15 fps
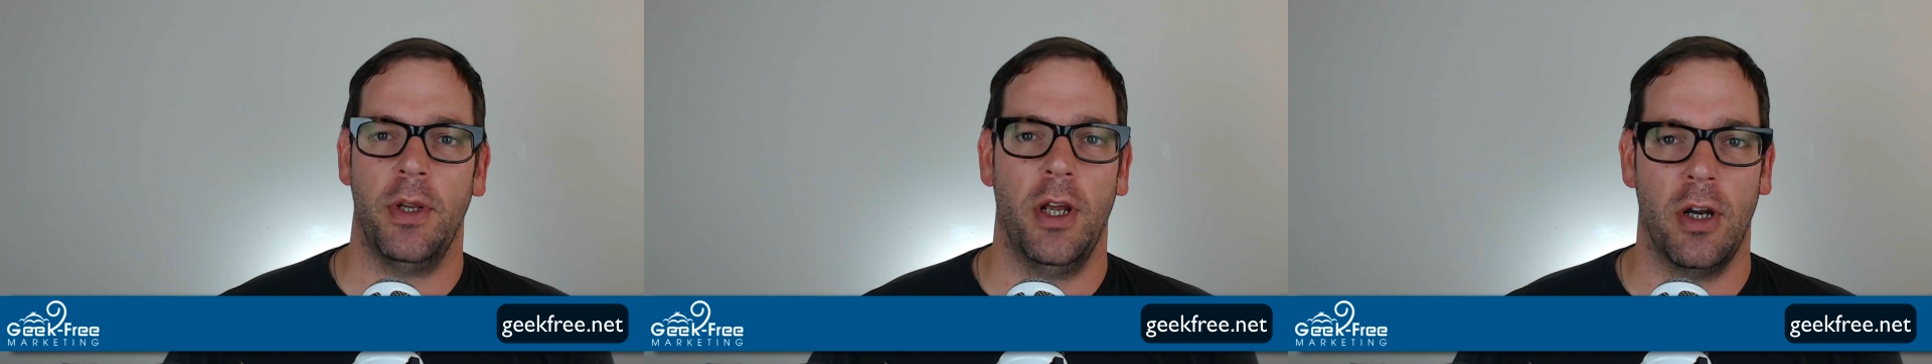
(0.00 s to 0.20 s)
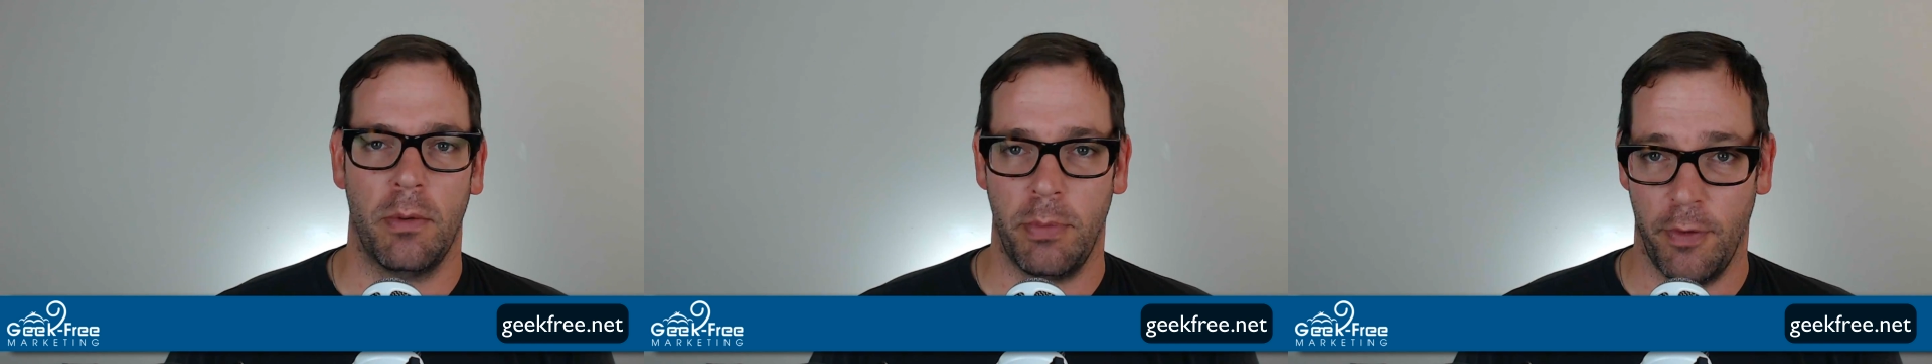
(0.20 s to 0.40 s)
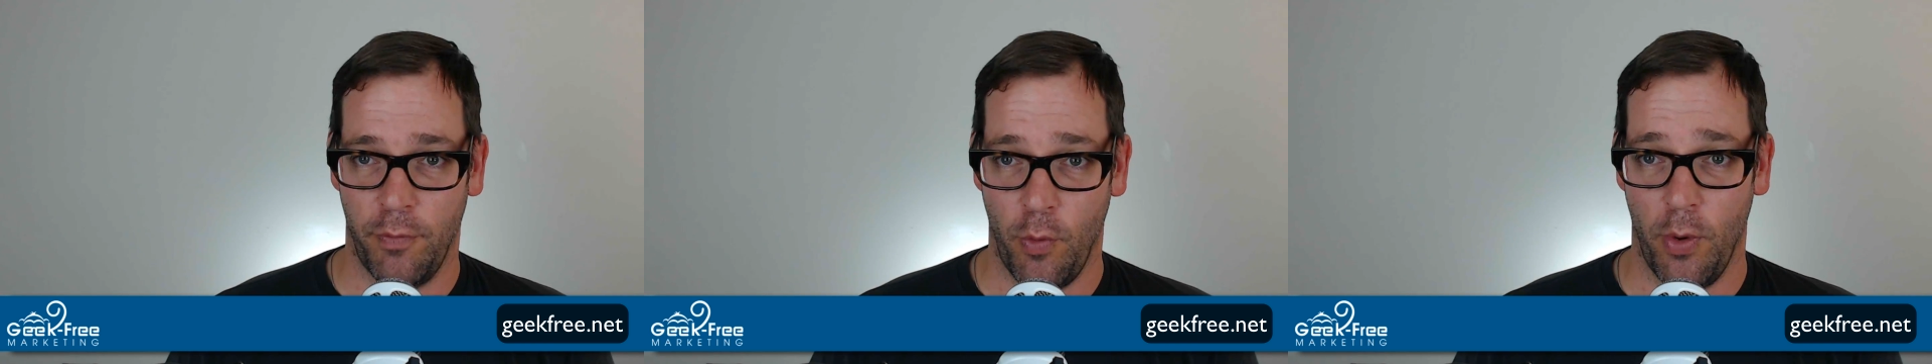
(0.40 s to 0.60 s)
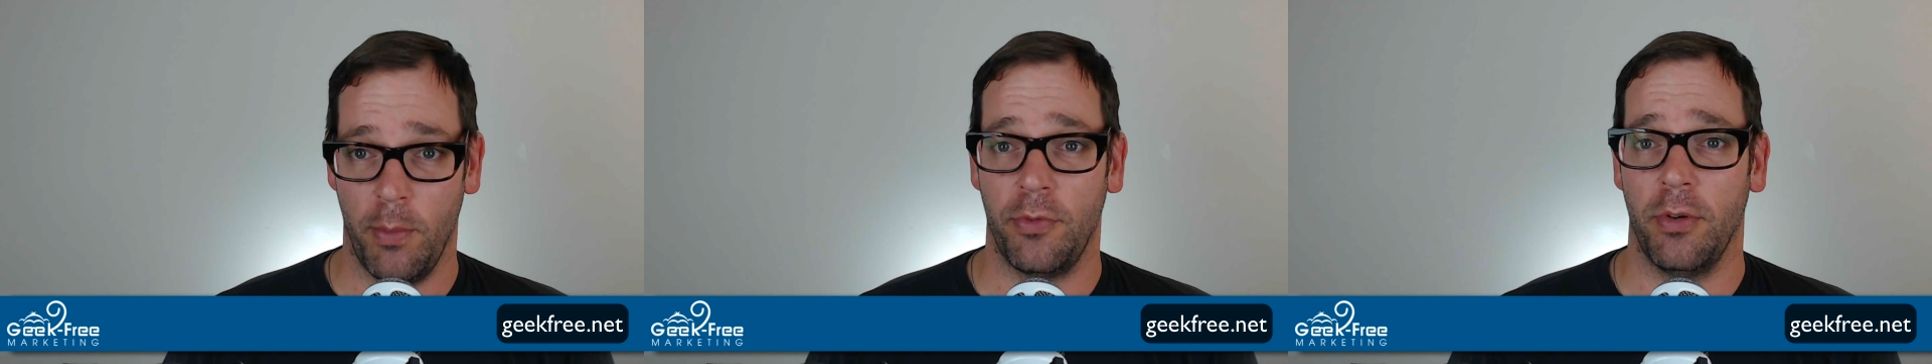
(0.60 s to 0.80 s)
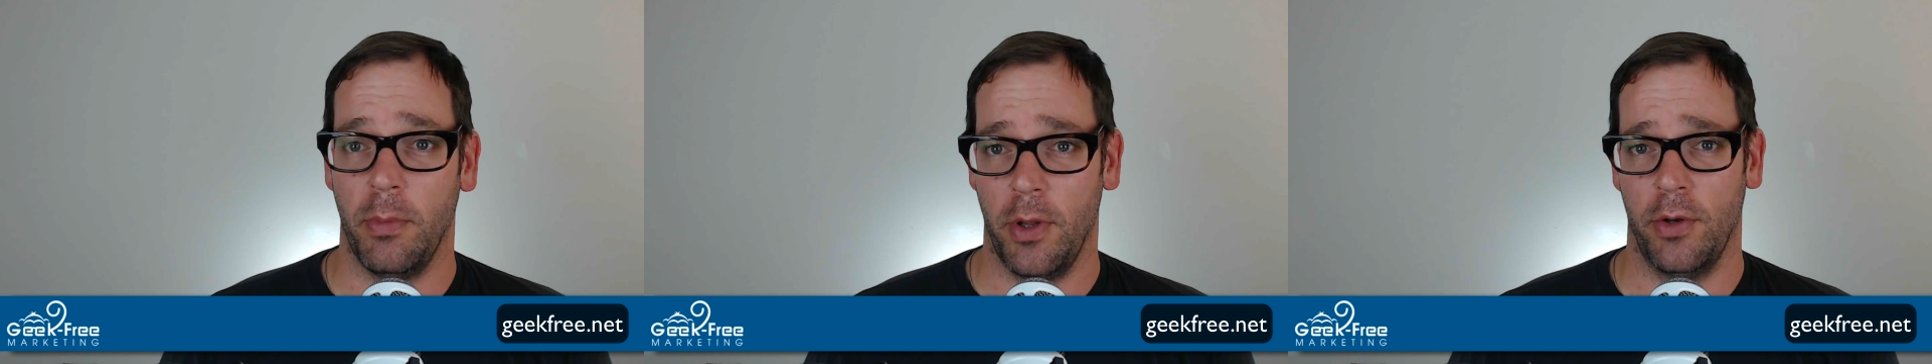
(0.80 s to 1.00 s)
in or perform
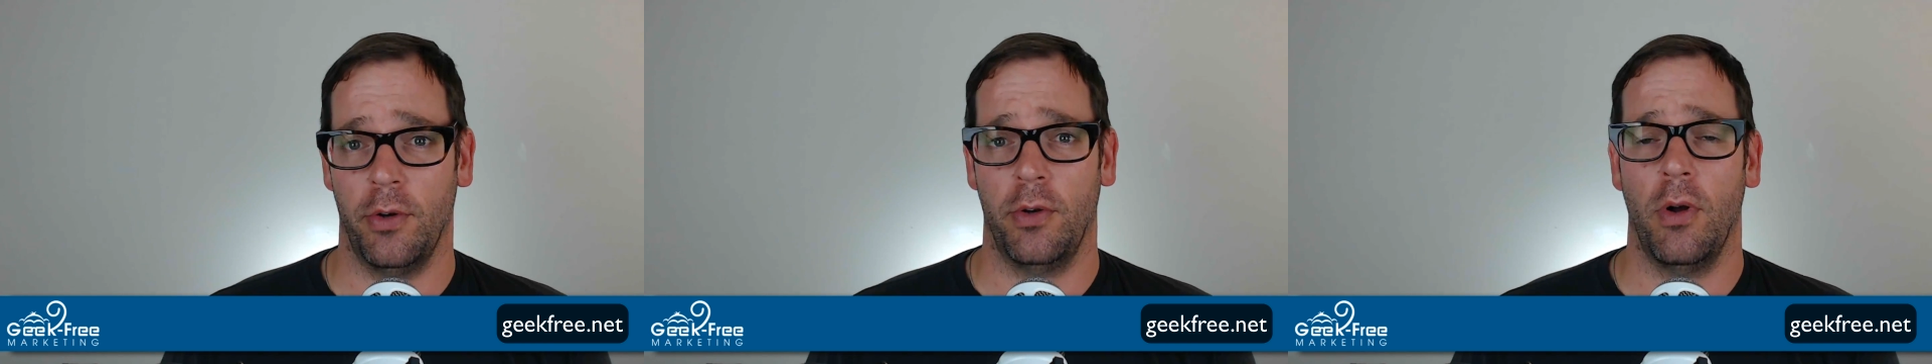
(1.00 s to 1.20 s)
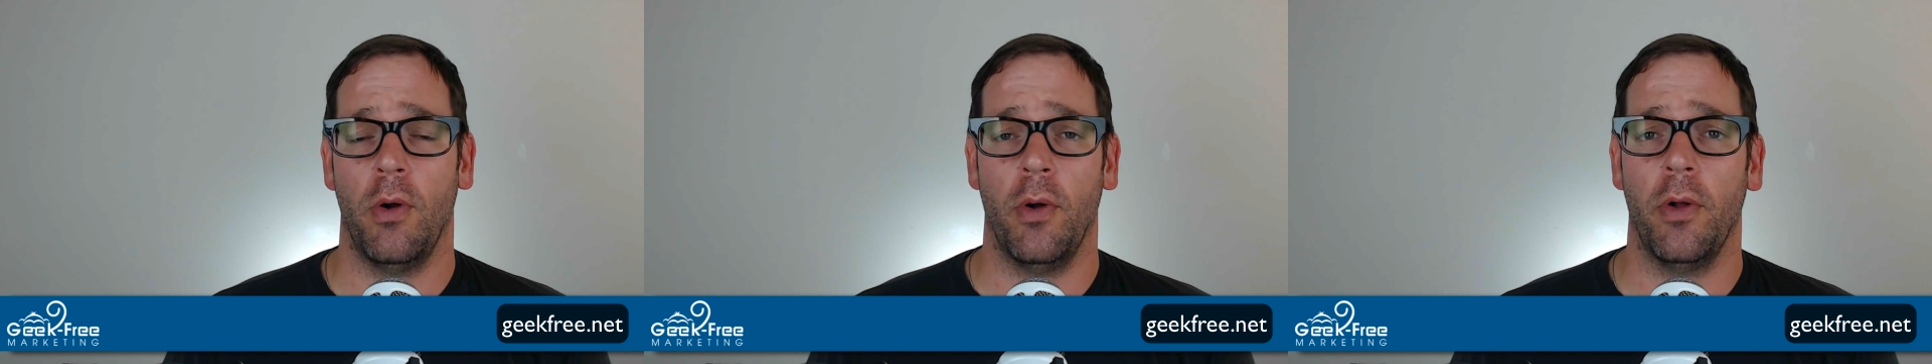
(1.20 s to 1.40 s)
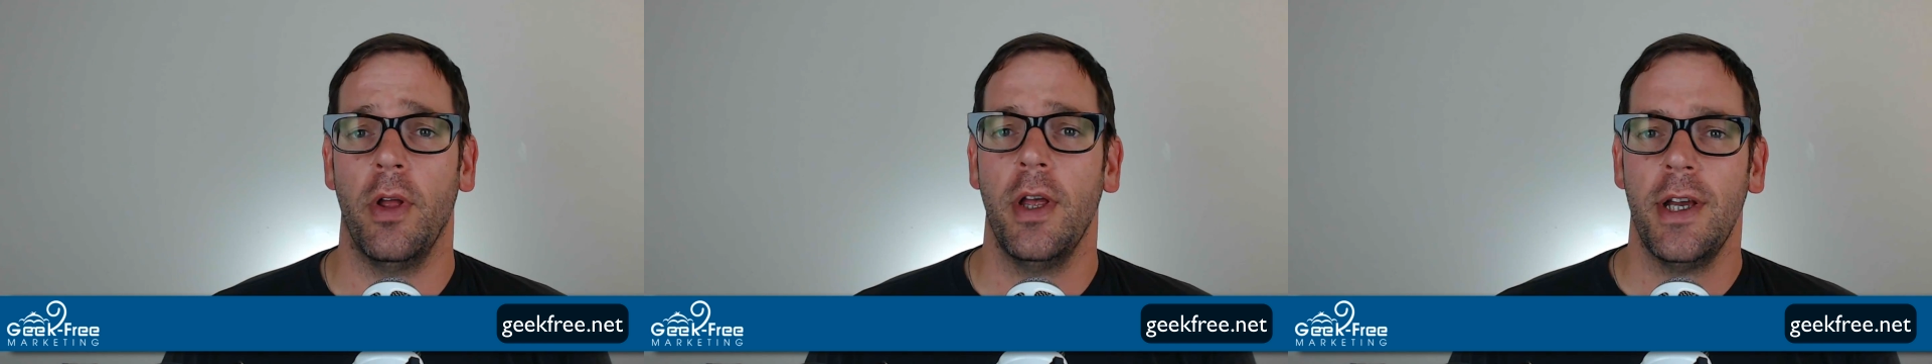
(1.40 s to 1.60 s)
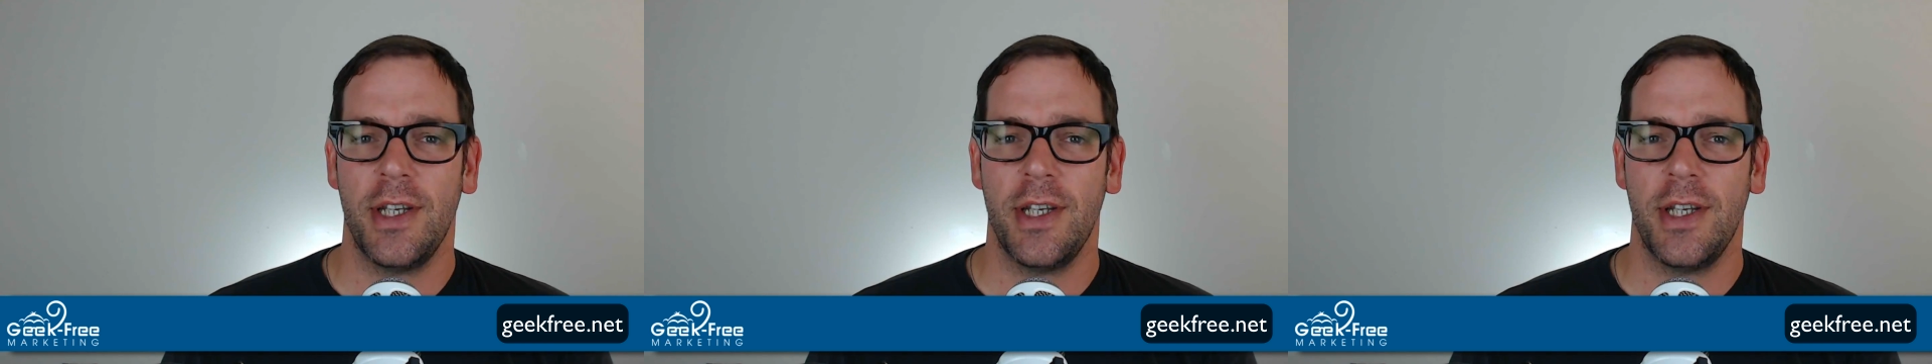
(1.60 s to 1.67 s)
some other goal.